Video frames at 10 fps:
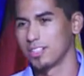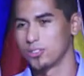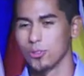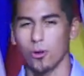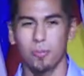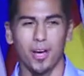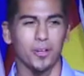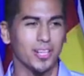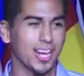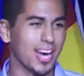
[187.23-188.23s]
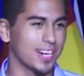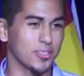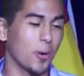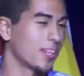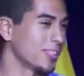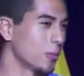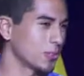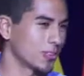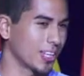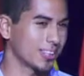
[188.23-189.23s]
to go to Biola, and I had no idea where
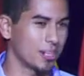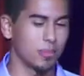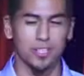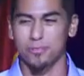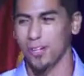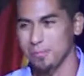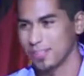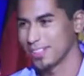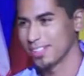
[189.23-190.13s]
to get that money from.